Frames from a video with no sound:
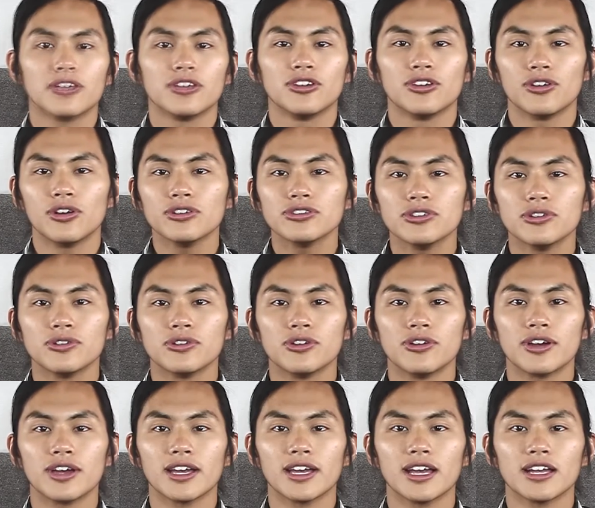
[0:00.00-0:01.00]
you're also
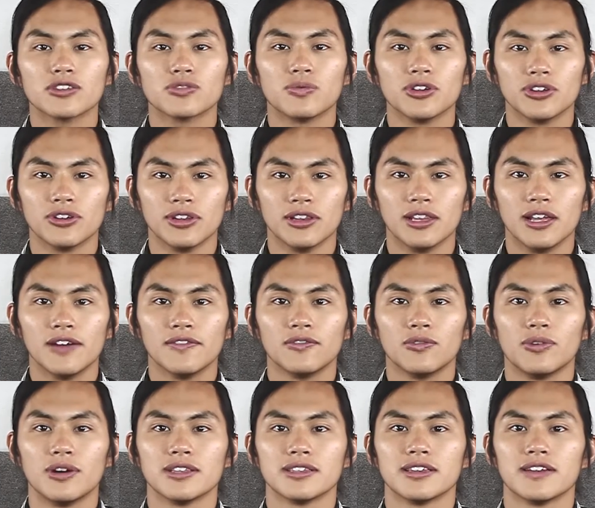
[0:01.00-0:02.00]
going against what your loved
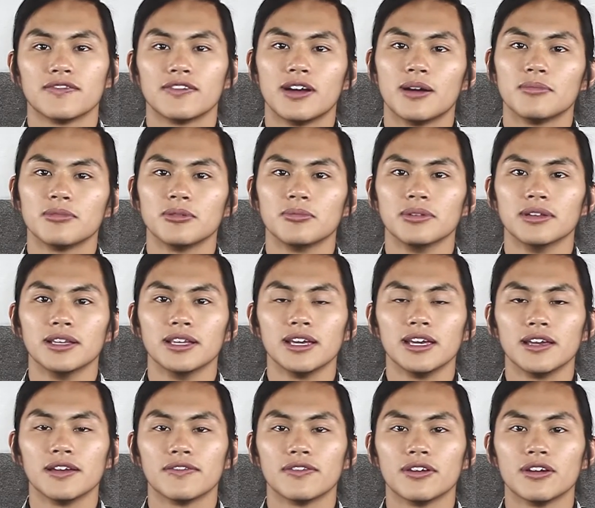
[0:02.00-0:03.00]
ones have come to
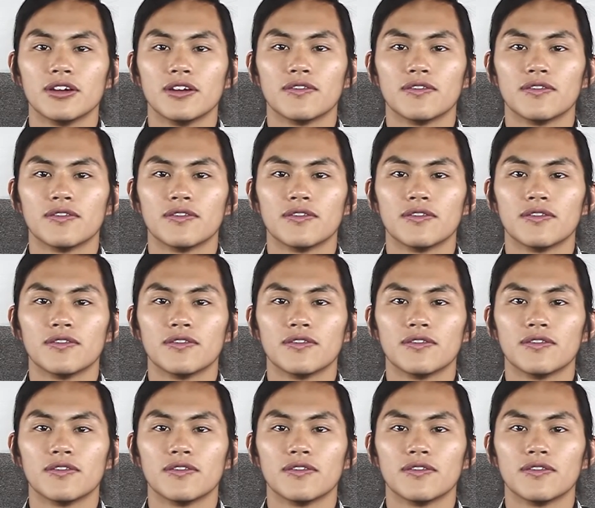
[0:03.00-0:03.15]
believe